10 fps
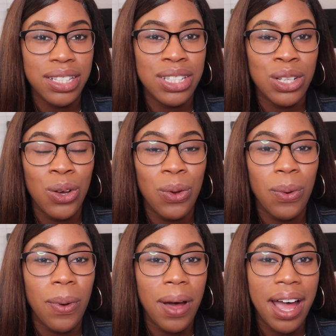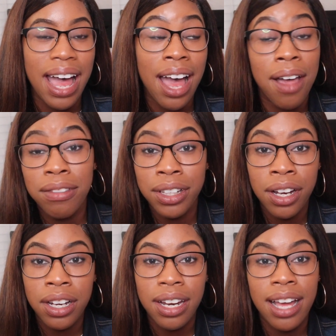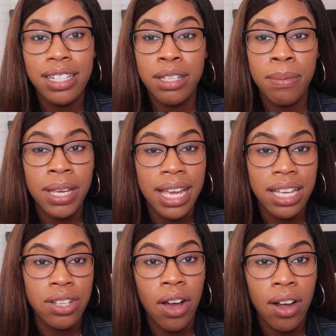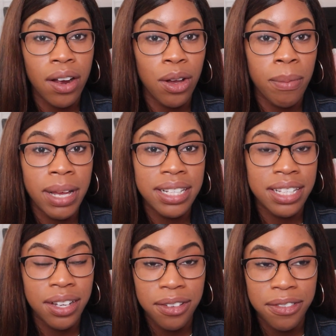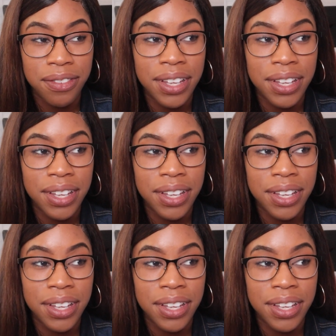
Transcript: So I've learned not to be as hard on myself,